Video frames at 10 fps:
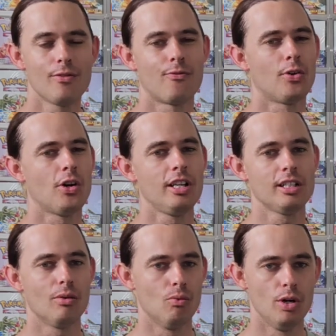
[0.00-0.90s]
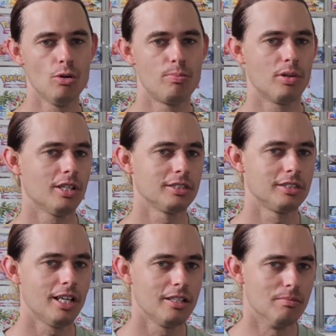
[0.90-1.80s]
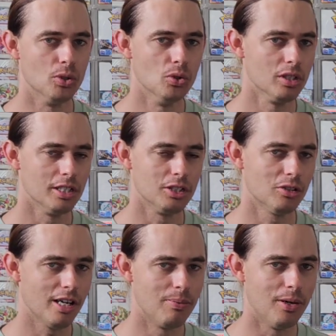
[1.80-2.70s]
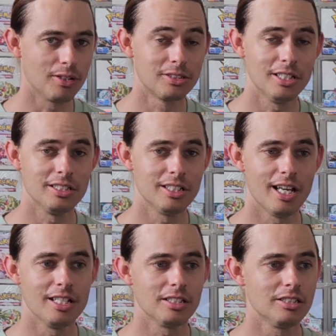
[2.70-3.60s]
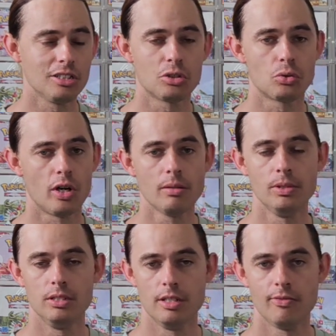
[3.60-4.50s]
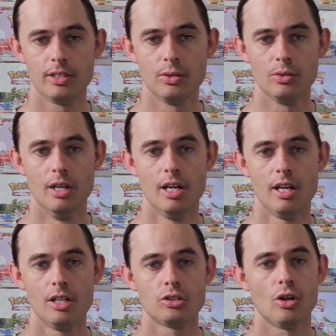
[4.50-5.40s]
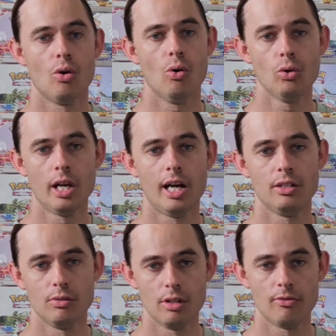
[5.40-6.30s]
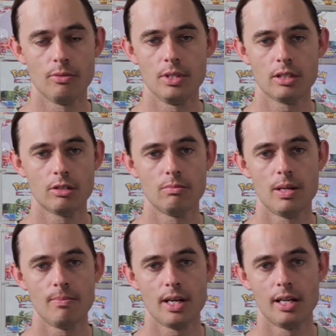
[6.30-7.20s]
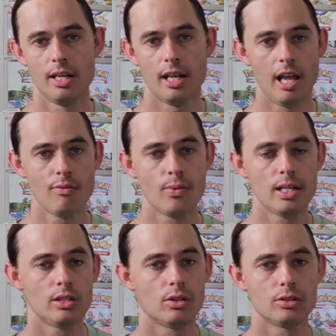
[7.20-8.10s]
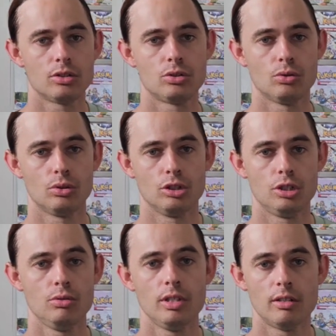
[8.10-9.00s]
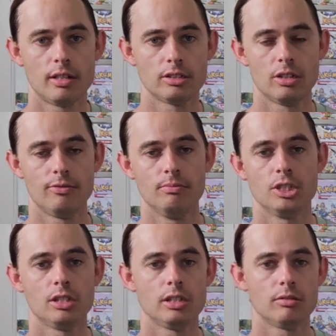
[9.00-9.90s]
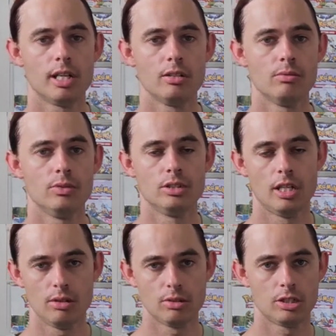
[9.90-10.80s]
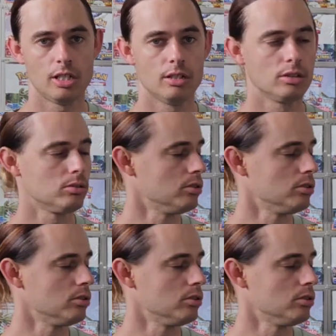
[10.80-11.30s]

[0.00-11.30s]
finding a well-priced Sun and Moon Elite Trainer box these days is incredibly difficult. So all 100 of them, you got to remember, even when you got to Sword and Shield era, so from Chilling Reign onwards, he or she I